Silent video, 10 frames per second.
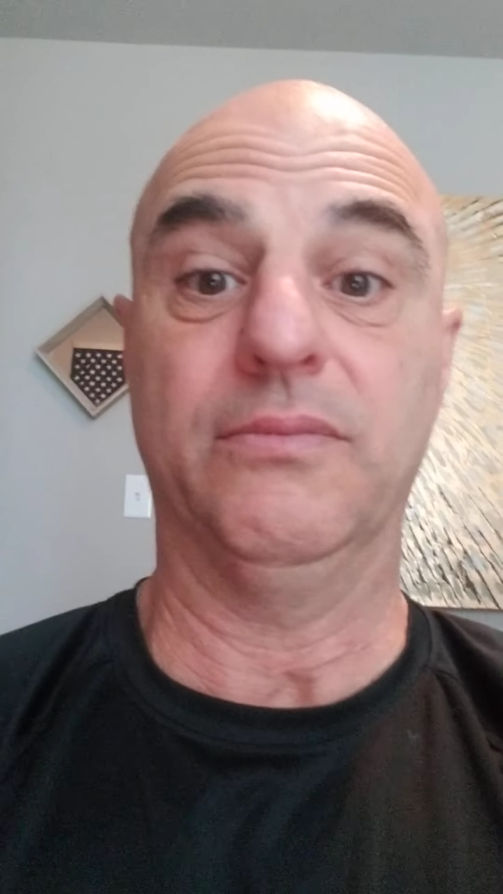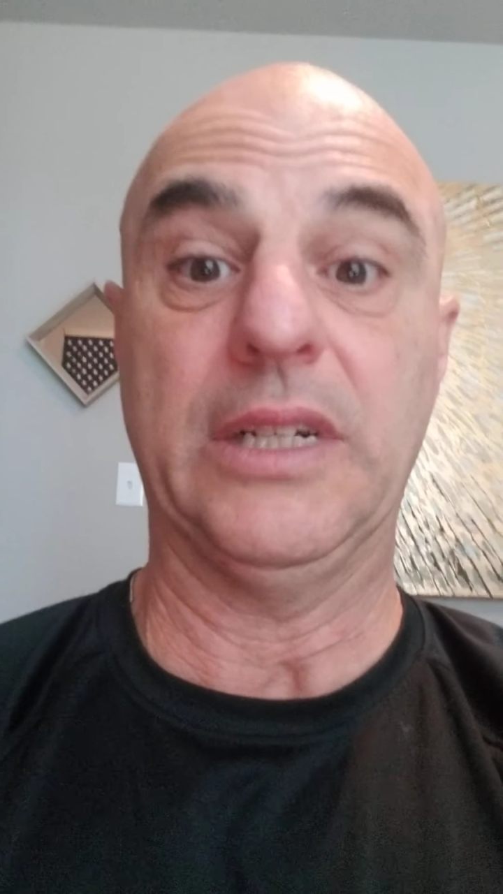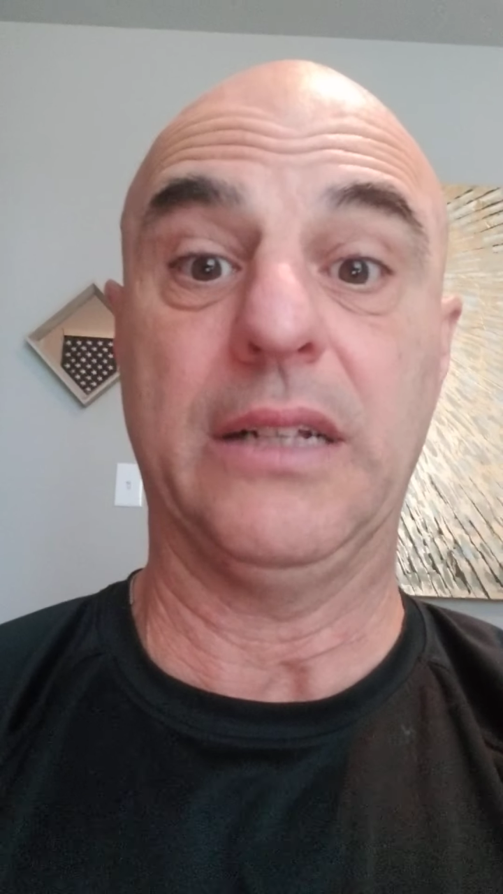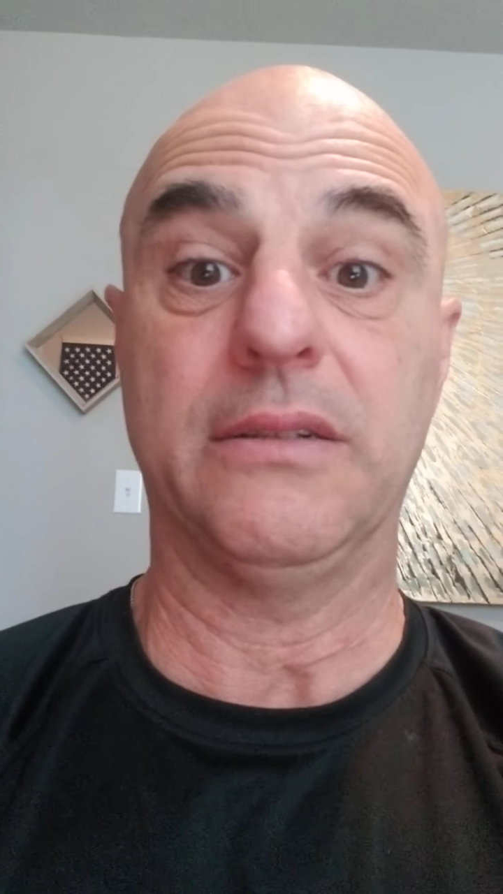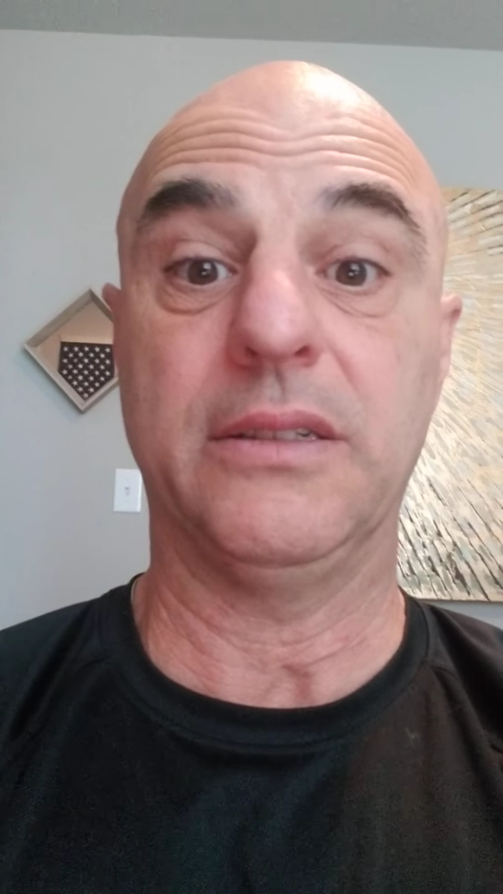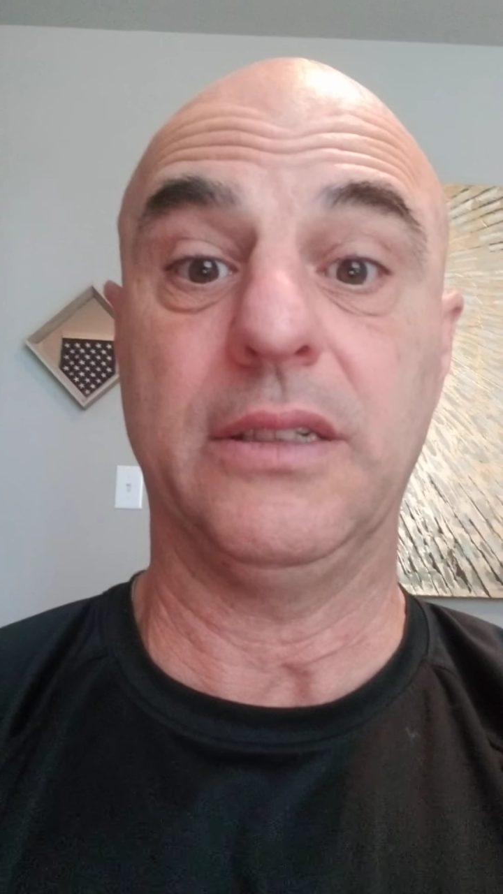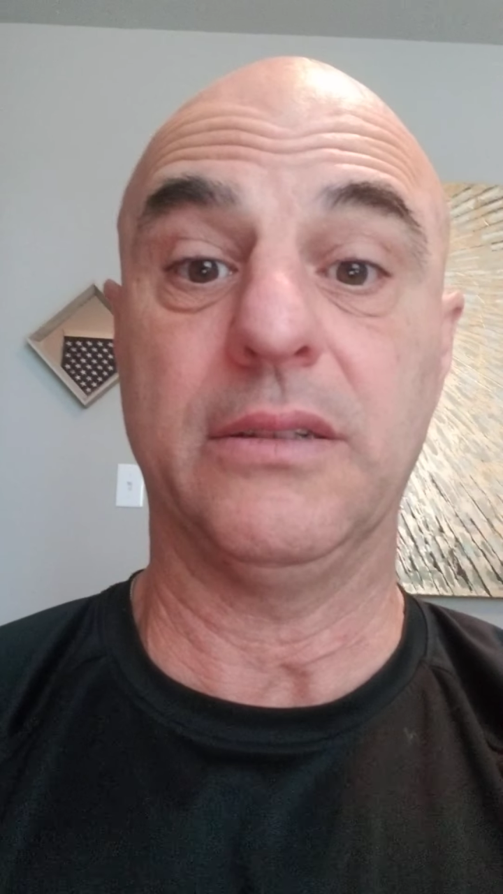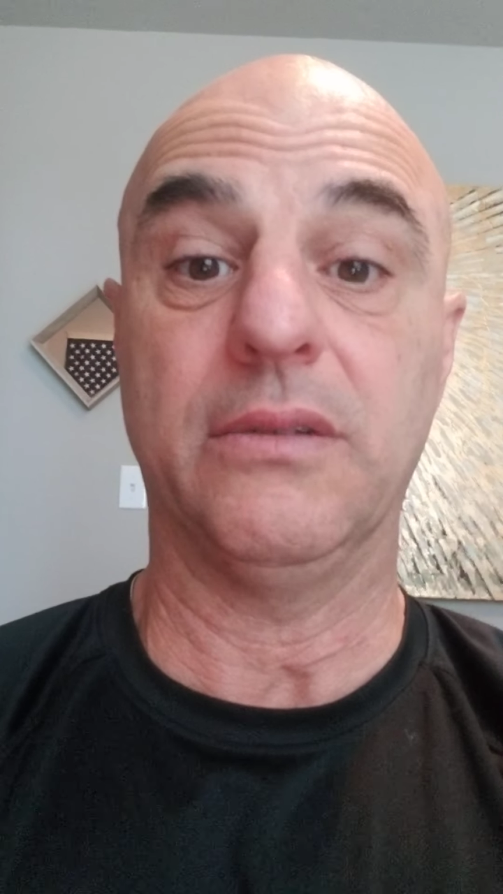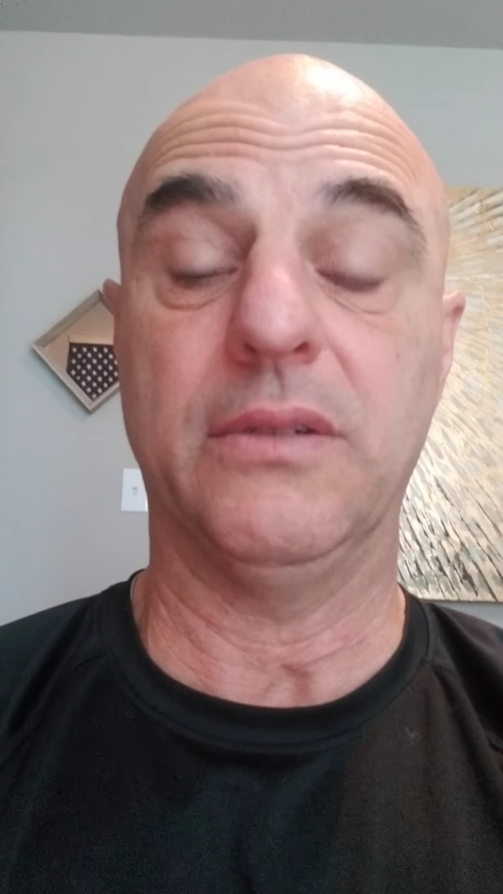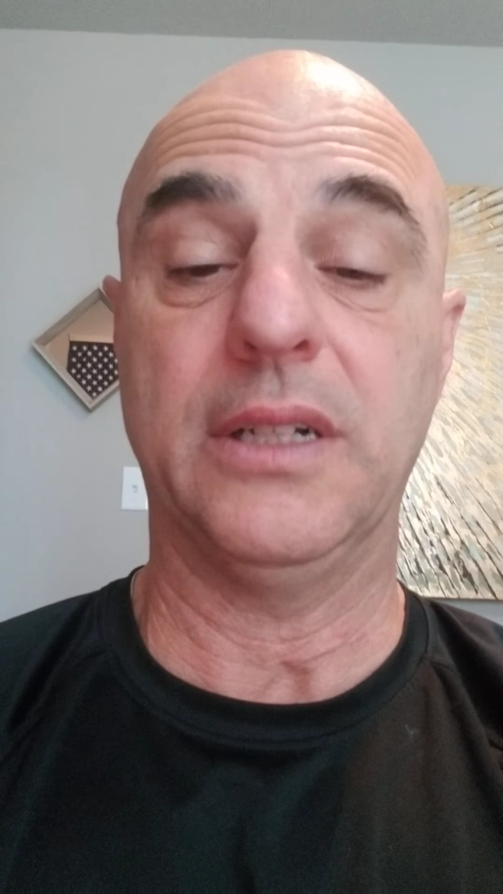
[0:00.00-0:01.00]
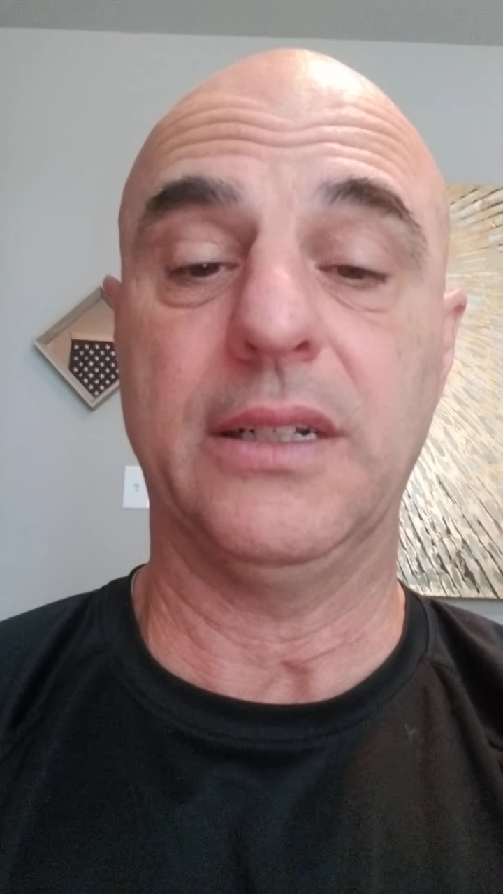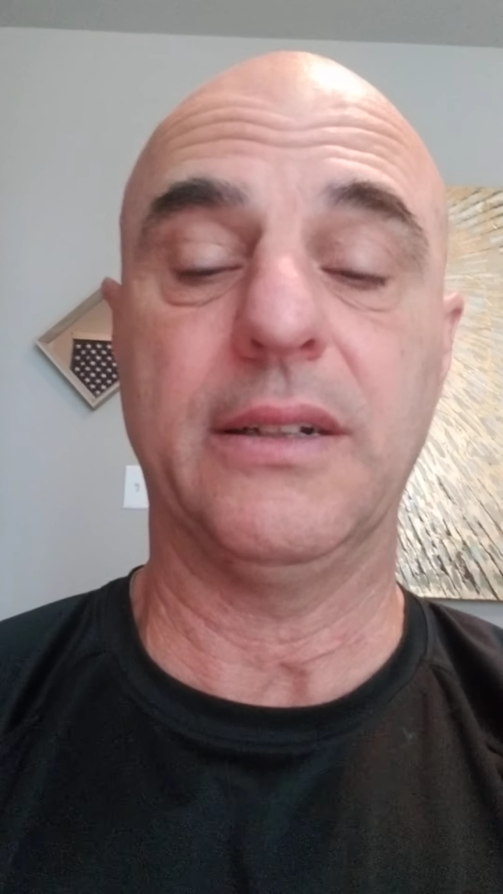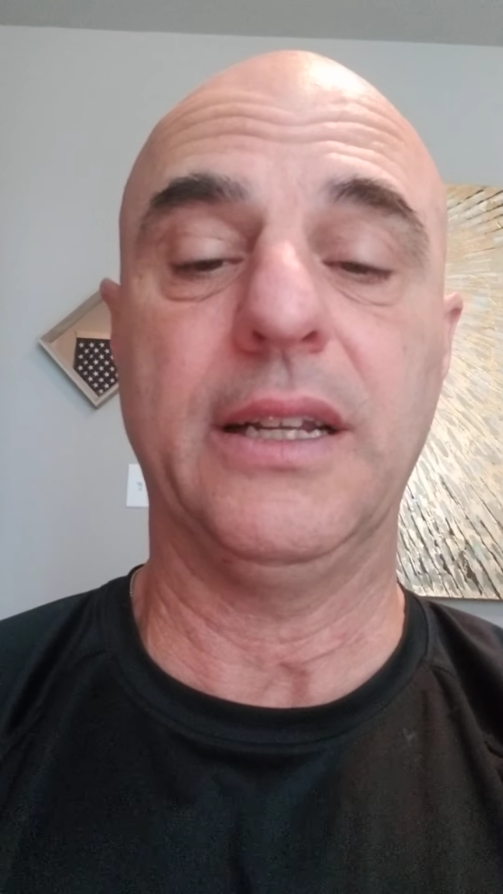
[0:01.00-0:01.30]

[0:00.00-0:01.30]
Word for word: allergies going on here.